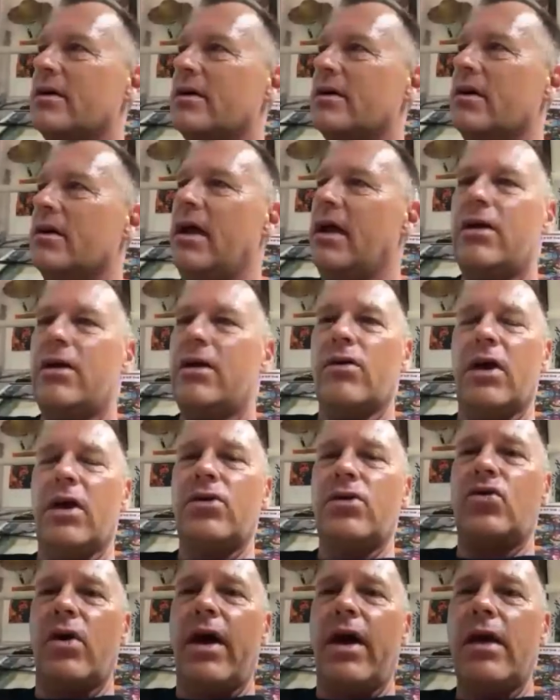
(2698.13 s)
like on a
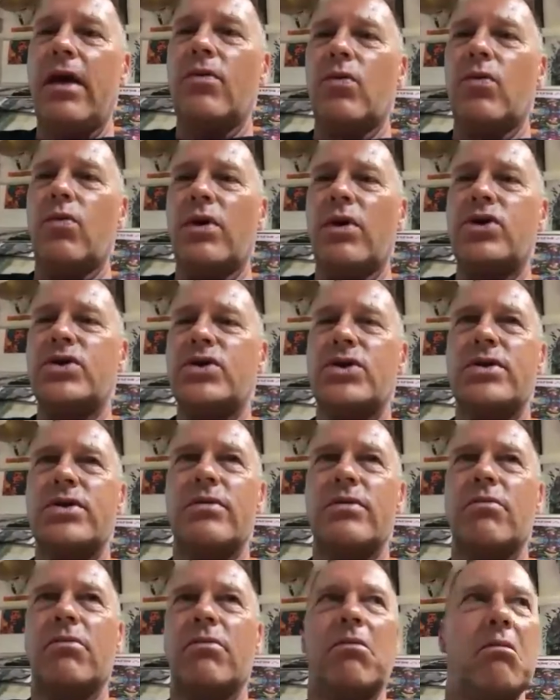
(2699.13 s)
train, which
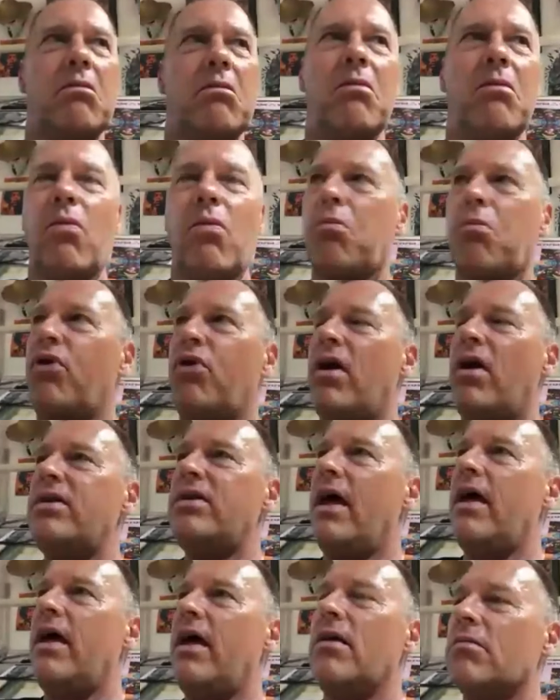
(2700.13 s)
per
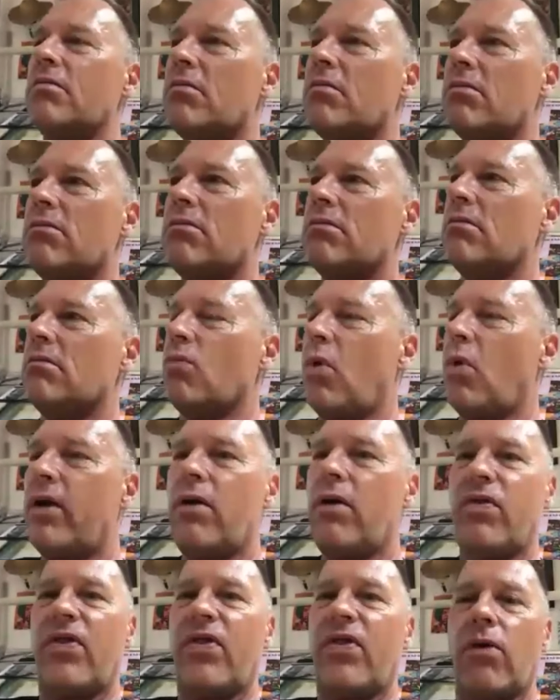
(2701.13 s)
day
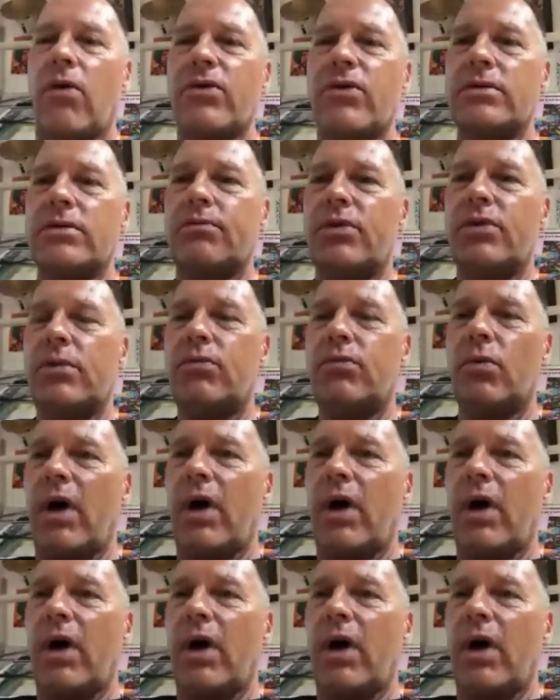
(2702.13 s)
1,000 people,